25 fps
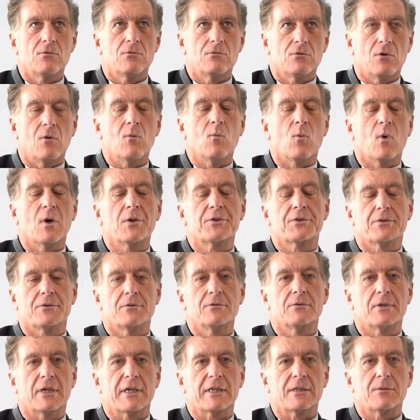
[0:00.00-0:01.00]
don't want to
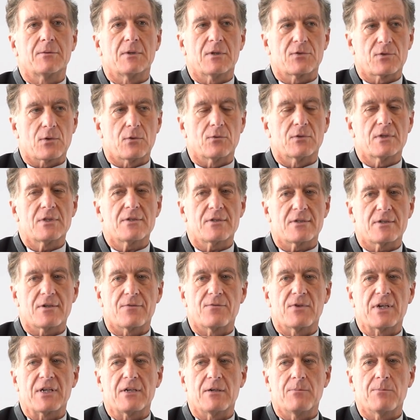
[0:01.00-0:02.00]
do that. So this is a
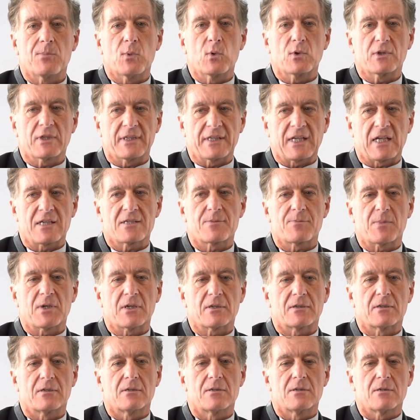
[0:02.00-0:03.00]
very important
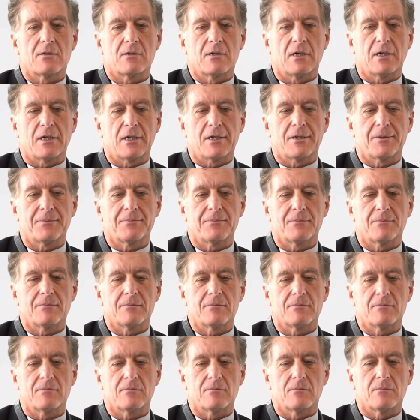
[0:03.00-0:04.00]
aspect.
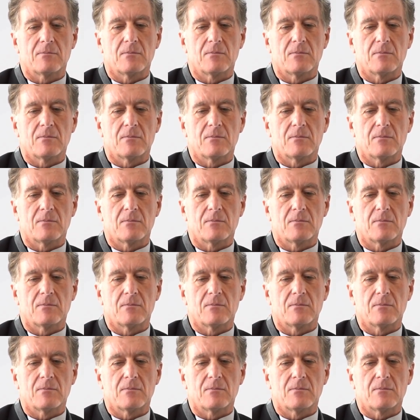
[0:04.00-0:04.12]
For